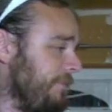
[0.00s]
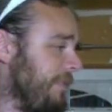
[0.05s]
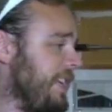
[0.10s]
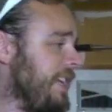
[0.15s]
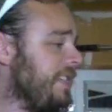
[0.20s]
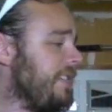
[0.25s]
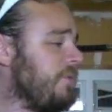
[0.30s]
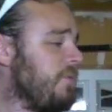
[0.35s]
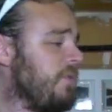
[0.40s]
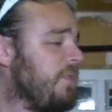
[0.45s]

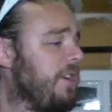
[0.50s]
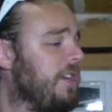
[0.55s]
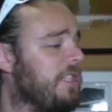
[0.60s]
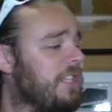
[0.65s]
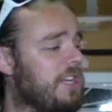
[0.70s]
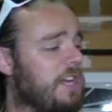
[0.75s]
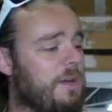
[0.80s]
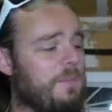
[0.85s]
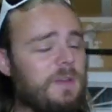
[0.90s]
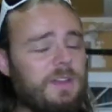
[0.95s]
This
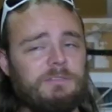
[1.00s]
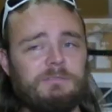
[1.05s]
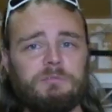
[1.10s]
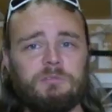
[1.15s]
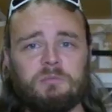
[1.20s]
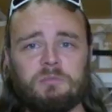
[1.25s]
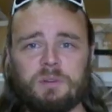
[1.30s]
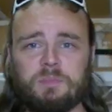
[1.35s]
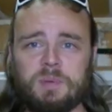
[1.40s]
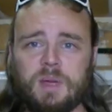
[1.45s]
one's come in
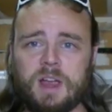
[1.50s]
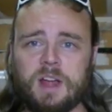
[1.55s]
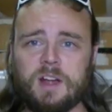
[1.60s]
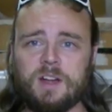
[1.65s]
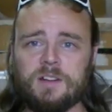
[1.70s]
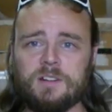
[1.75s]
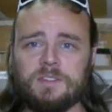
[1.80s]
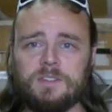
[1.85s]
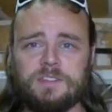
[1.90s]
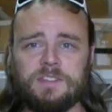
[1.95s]
for
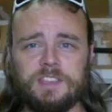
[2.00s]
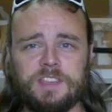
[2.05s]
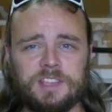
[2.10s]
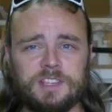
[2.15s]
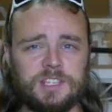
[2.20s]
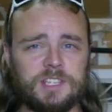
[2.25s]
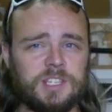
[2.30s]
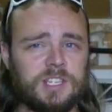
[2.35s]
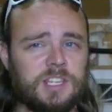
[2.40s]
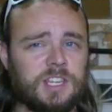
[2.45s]
repair.
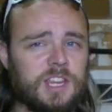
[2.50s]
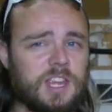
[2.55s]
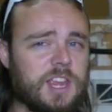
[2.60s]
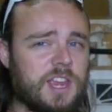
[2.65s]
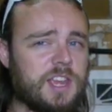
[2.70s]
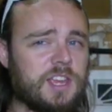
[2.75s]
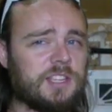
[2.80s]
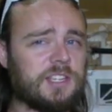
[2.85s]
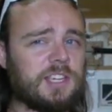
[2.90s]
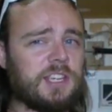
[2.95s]
This
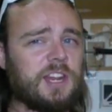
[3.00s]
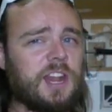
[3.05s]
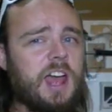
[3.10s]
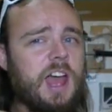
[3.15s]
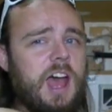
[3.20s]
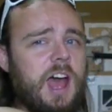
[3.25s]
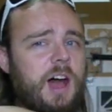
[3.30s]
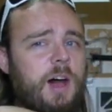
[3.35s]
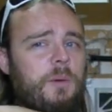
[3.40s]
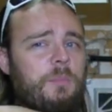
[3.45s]
is an
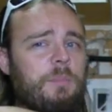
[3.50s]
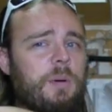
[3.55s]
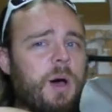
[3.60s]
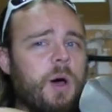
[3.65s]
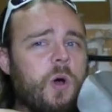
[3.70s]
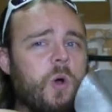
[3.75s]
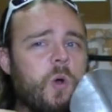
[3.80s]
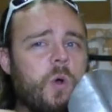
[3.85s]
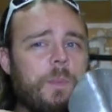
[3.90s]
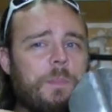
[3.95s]

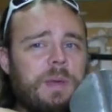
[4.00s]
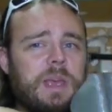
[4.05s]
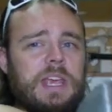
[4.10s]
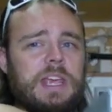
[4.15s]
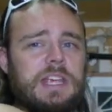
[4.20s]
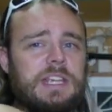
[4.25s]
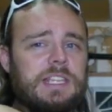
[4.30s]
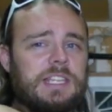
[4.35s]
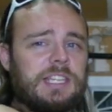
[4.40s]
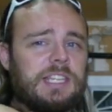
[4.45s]
elbow
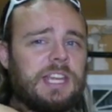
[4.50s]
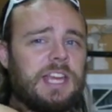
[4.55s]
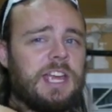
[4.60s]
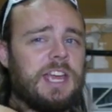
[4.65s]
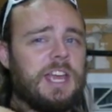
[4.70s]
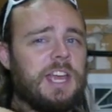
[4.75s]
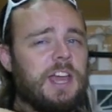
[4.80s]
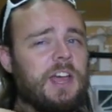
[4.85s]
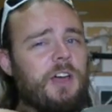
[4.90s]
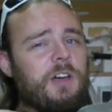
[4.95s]
piece
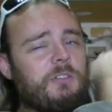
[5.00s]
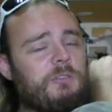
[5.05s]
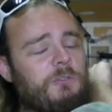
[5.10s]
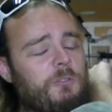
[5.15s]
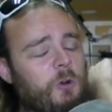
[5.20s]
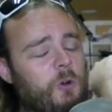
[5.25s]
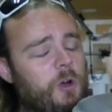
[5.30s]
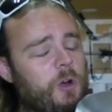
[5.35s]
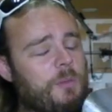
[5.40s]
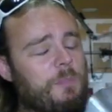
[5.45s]

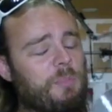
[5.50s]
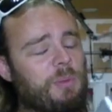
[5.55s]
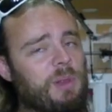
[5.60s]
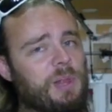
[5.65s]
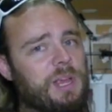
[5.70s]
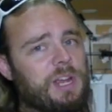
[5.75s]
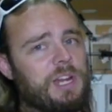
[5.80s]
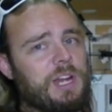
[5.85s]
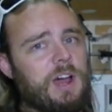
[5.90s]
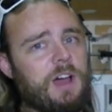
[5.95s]
for a
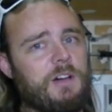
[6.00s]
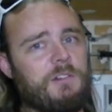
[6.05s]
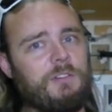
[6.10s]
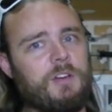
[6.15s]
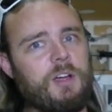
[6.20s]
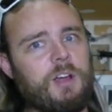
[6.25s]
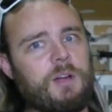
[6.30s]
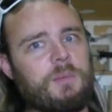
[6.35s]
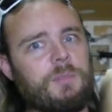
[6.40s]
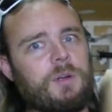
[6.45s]
plate of
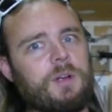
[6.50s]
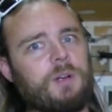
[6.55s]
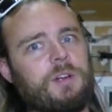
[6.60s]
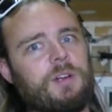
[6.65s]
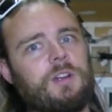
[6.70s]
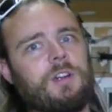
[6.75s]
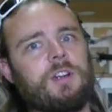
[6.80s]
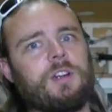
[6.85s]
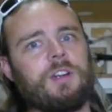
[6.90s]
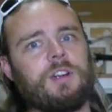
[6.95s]

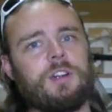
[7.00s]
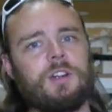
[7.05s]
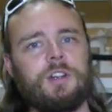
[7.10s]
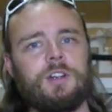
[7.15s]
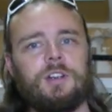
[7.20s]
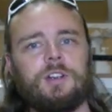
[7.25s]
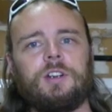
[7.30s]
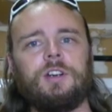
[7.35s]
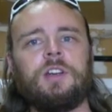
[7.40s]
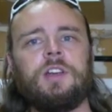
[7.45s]

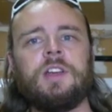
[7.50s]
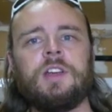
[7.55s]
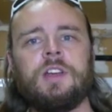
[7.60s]
armor.